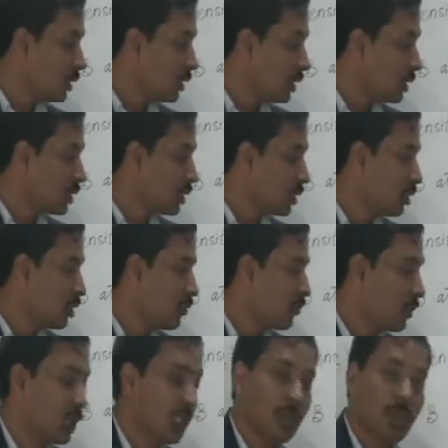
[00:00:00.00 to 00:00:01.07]
density
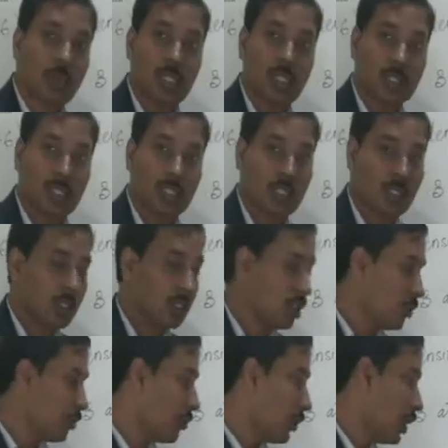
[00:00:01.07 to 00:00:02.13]
of A plus density
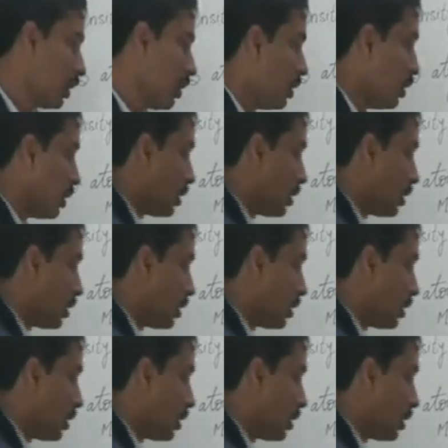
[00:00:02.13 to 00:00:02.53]
of B.